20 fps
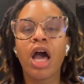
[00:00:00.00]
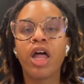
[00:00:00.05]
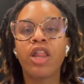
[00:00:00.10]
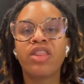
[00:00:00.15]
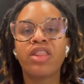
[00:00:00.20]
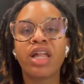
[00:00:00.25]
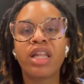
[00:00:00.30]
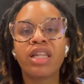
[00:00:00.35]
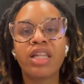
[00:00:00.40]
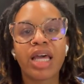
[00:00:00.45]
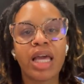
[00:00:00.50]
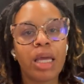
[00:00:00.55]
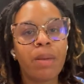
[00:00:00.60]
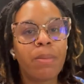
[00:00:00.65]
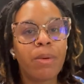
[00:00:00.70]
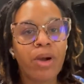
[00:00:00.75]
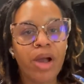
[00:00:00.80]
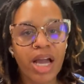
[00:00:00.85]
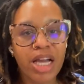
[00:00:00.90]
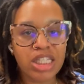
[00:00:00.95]
the
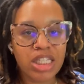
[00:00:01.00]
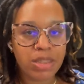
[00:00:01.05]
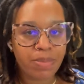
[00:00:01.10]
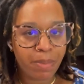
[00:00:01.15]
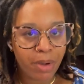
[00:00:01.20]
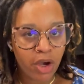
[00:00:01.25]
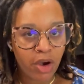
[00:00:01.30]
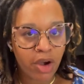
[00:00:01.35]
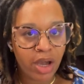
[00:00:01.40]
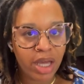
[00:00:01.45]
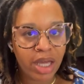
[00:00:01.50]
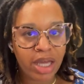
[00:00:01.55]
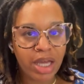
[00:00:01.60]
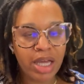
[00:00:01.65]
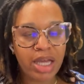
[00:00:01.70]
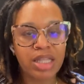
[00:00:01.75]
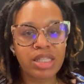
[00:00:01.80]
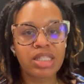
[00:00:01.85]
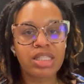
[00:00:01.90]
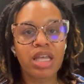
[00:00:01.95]
labor
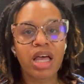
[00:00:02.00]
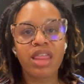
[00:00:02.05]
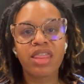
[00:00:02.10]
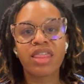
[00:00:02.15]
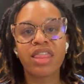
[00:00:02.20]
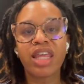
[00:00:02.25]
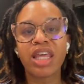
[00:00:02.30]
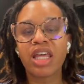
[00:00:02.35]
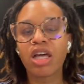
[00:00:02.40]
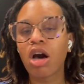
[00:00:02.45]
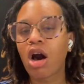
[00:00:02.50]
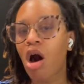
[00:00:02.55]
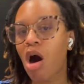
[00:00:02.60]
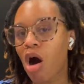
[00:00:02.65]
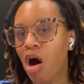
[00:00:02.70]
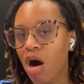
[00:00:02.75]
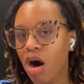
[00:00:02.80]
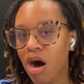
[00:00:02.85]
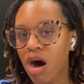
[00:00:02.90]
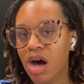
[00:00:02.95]
experience, the
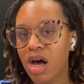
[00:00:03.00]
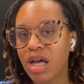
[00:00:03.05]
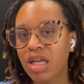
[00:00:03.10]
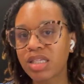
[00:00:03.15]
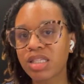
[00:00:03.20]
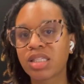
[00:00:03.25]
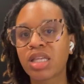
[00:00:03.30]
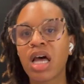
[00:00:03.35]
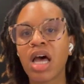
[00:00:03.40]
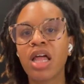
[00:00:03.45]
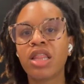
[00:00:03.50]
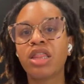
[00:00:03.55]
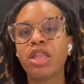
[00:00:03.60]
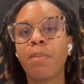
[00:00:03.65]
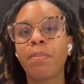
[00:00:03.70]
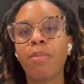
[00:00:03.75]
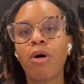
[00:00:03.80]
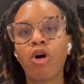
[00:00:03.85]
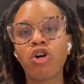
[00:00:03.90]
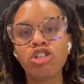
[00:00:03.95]
cost, the
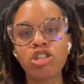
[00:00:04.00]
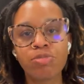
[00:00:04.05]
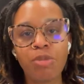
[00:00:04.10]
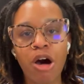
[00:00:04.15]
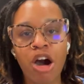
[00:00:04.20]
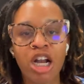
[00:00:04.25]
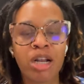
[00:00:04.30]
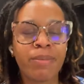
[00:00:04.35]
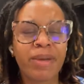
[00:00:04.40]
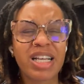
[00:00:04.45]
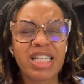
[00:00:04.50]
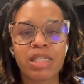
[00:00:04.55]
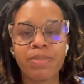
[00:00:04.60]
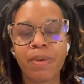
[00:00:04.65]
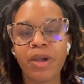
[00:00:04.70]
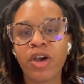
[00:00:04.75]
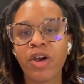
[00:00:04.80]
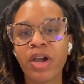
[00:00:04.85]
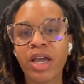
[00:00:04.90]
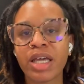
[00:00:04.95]
postpartum
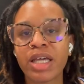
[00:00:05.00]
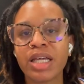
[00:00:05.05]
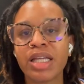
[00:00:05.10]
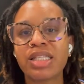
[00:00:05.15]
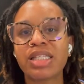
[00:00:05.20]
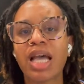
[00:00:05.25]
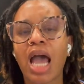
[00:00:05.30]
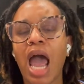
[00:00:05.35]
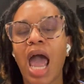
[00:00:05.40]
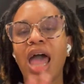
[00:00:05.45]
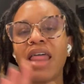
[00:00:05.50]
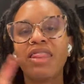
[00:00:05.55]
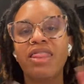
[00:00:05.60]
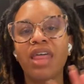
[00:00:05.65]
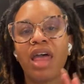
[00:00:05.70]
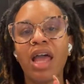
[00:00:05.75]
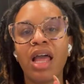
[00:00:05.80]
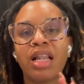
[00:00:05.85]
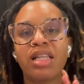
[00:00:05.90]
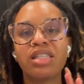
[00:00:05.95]
experience, and then